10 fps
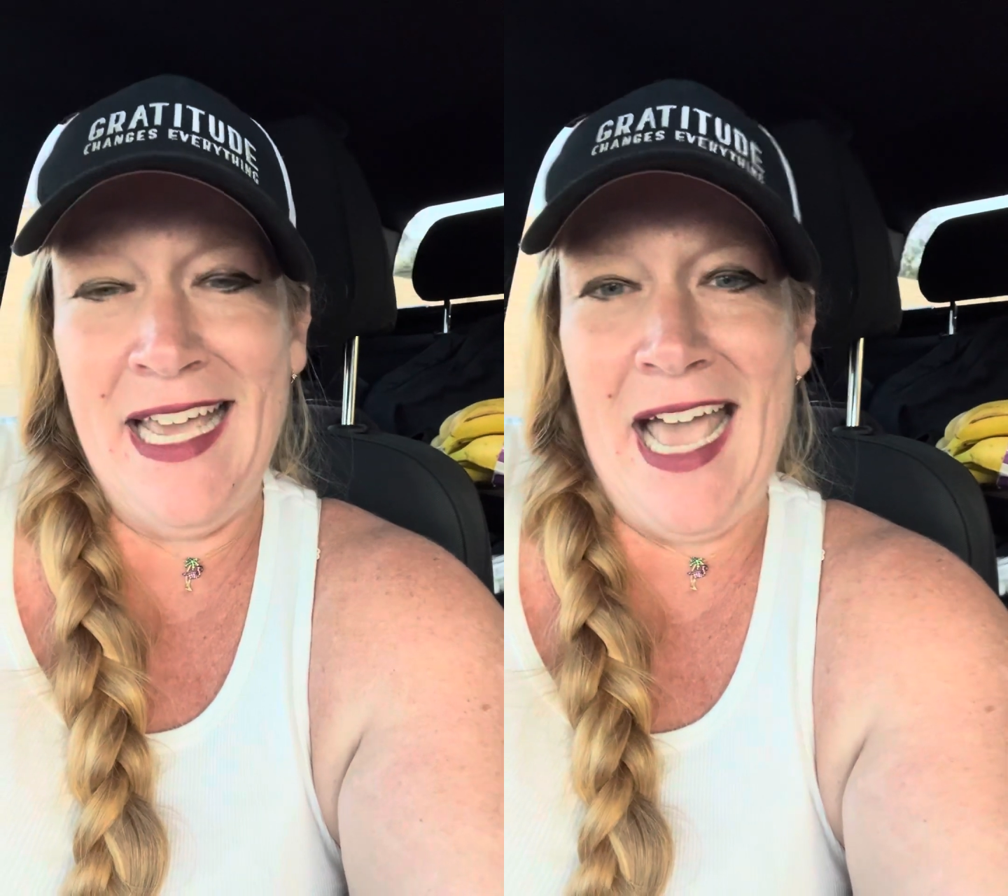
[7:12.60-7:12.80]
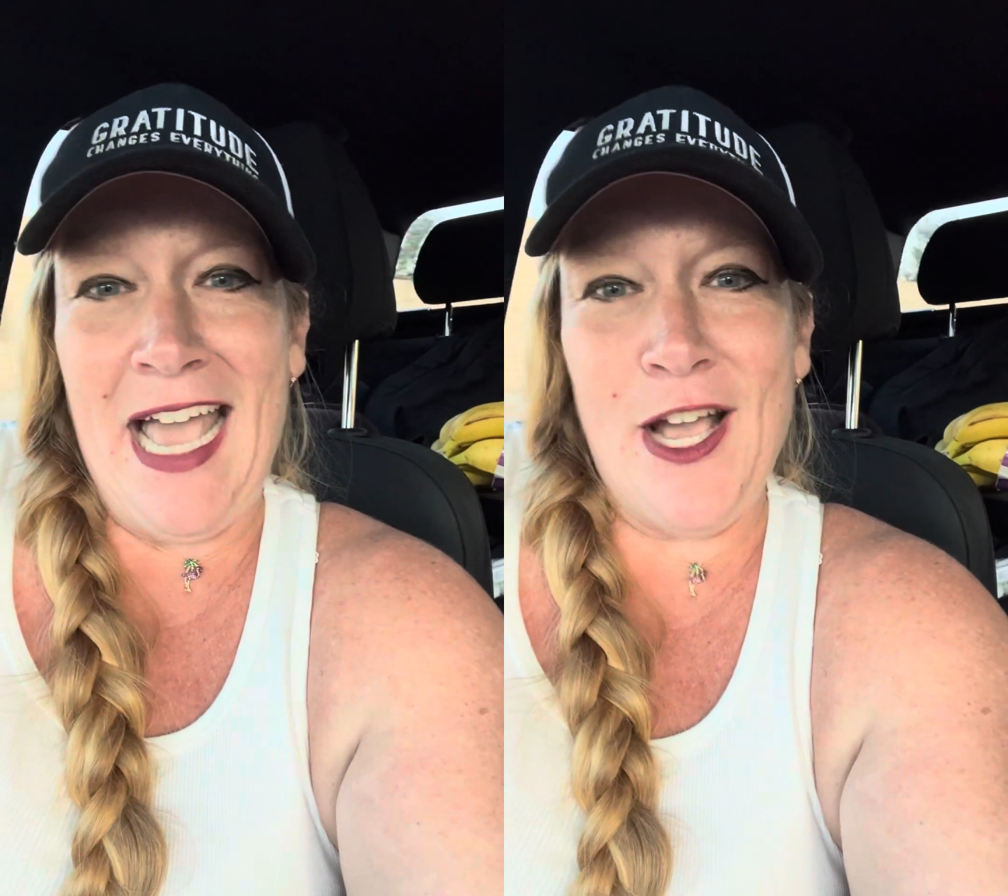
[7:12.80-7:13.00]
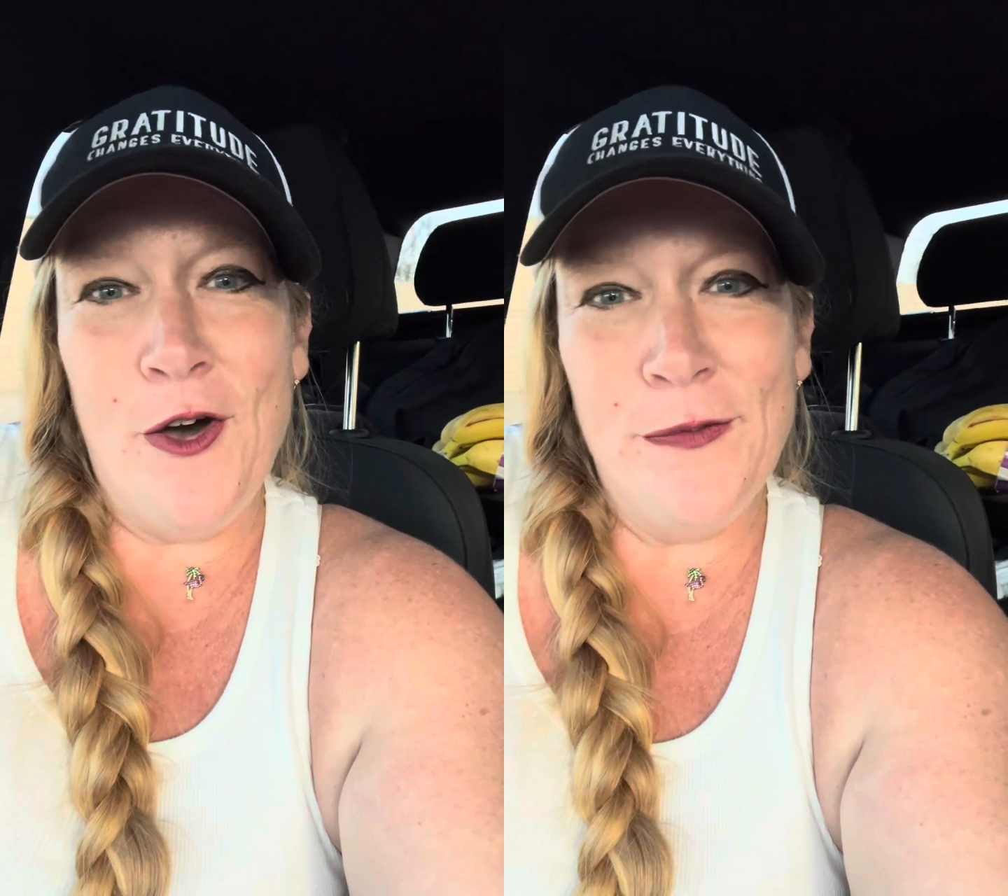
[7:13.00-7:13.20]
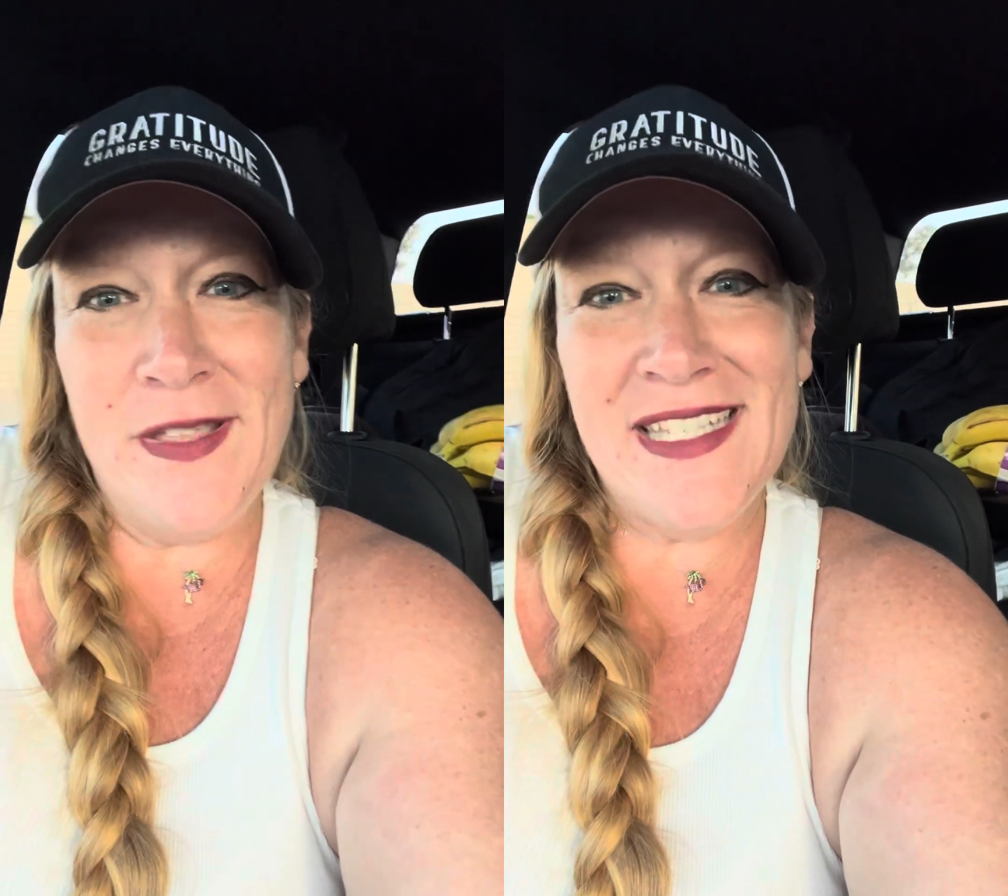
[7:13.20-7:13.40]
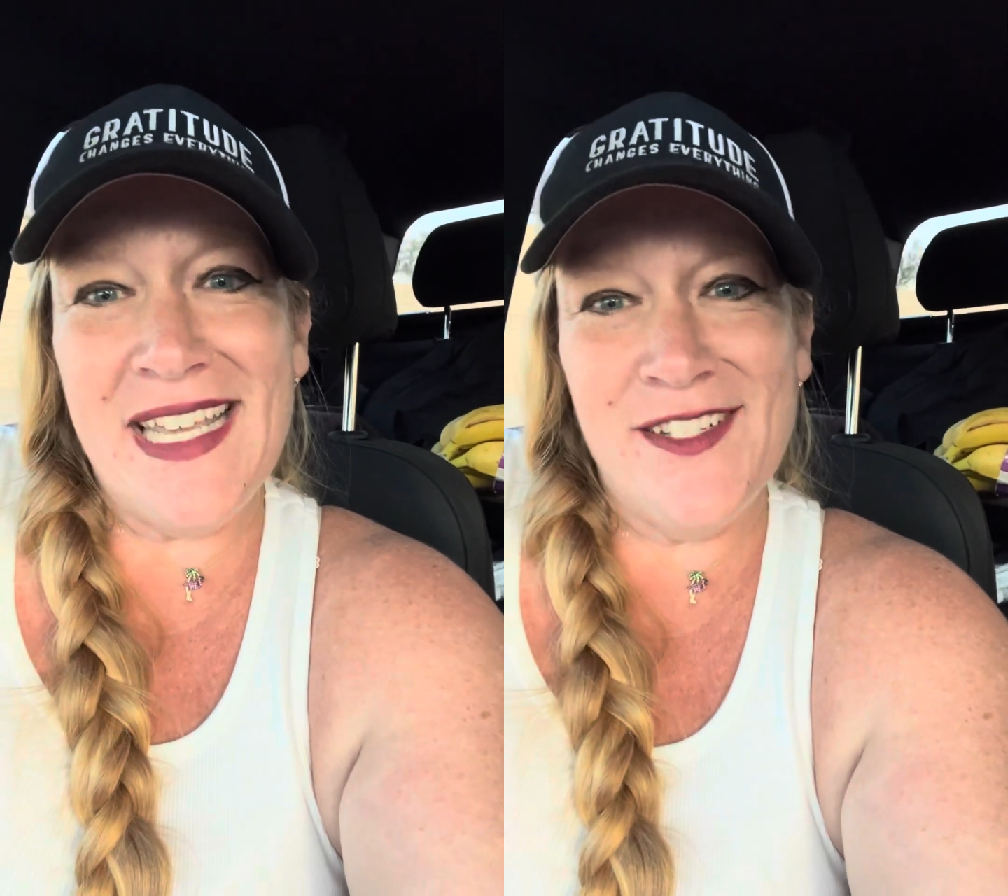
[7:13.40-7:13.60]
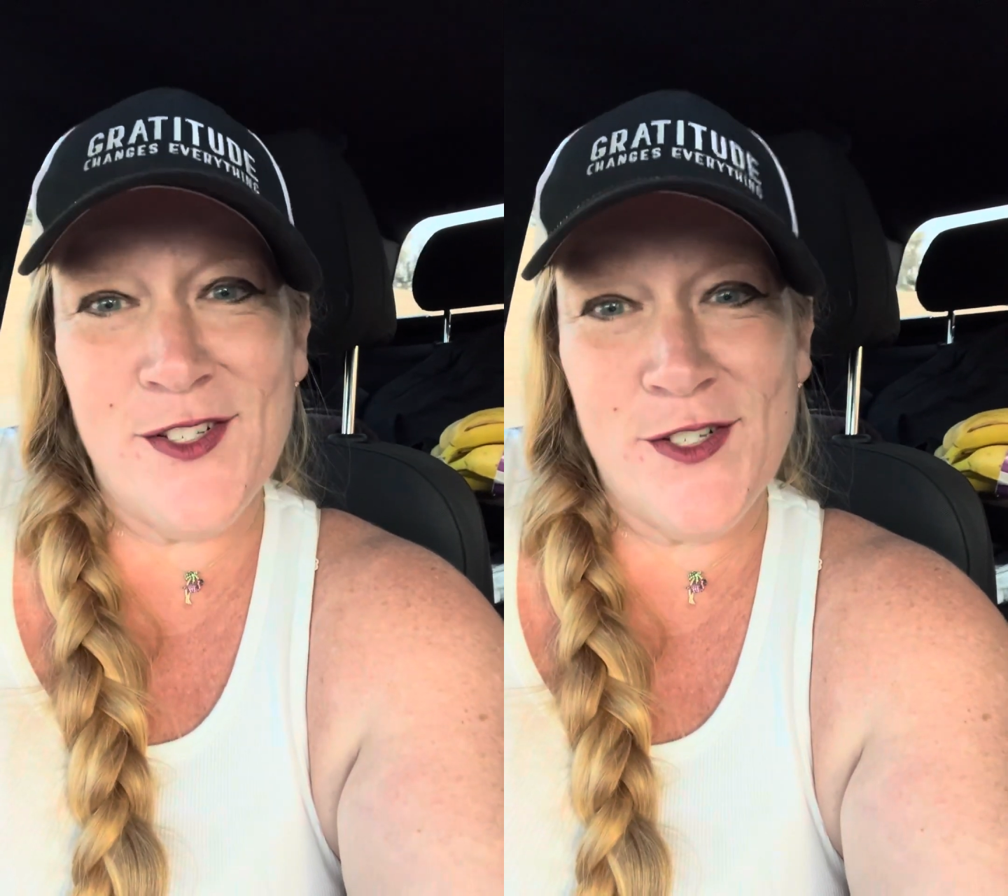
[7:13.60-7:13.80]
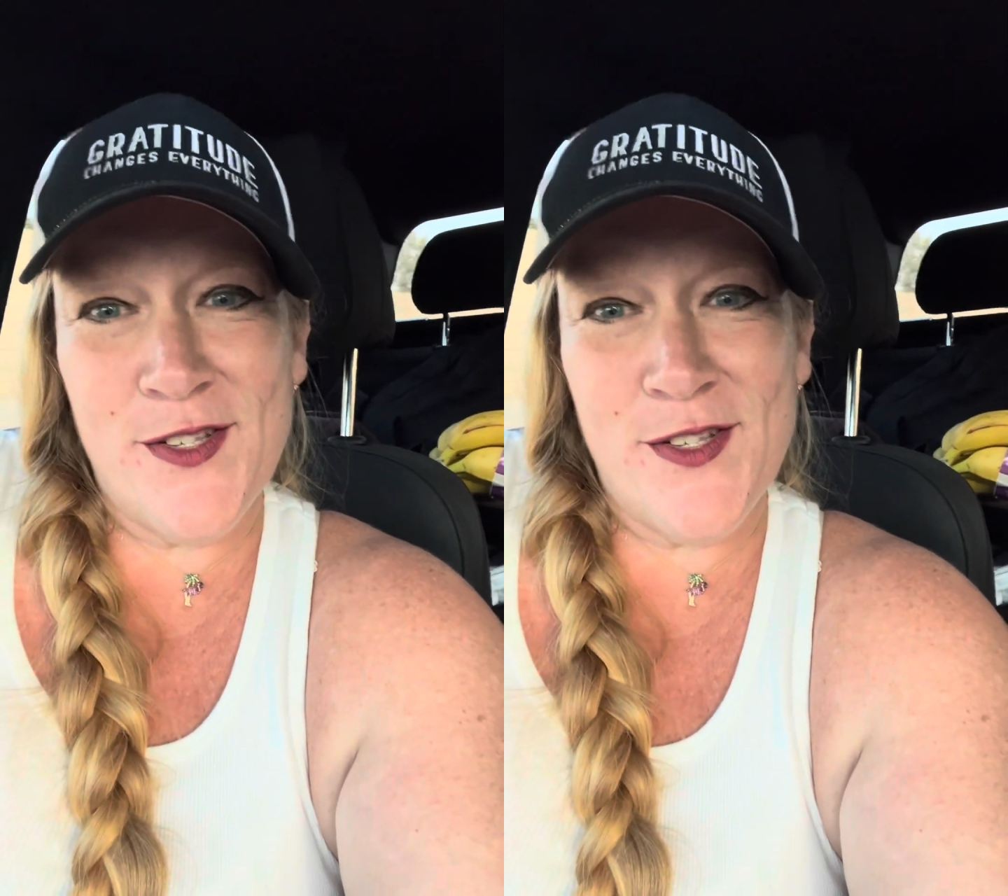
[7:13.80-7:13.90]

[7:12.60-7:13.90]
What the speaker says: I hope this answers